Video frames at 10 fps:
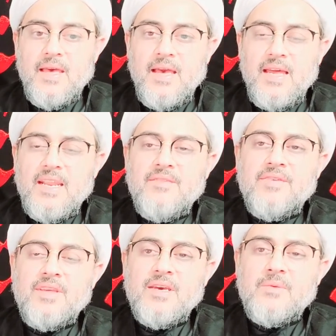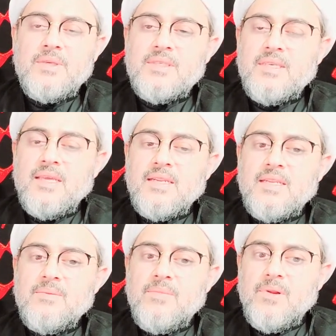And every year we see that
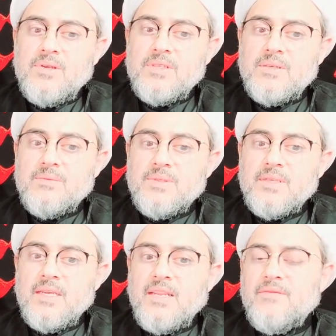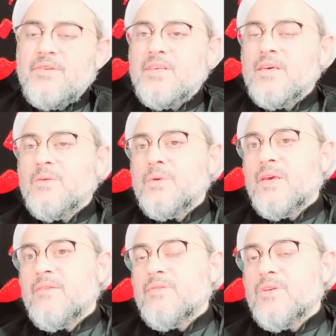it blossoms, and every year we
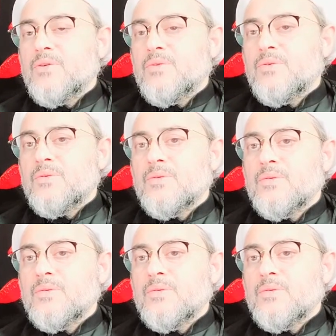have new